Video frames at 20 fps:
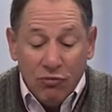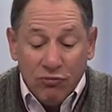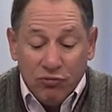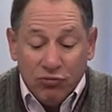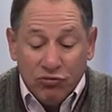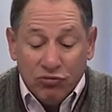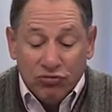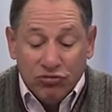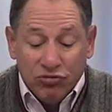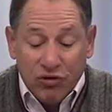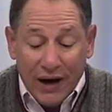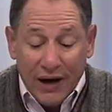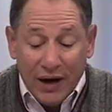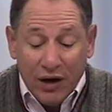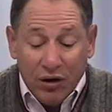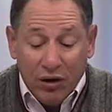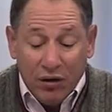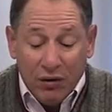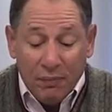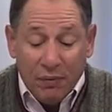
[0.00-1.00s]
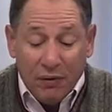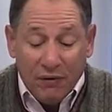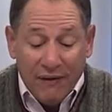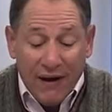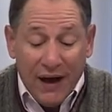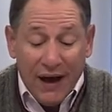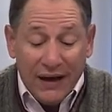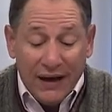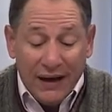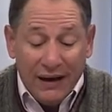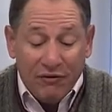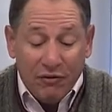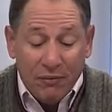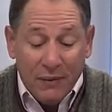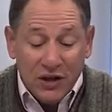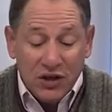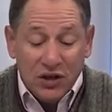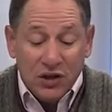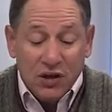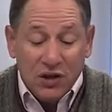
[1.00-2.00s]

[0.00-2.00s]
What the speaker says: regular provided information,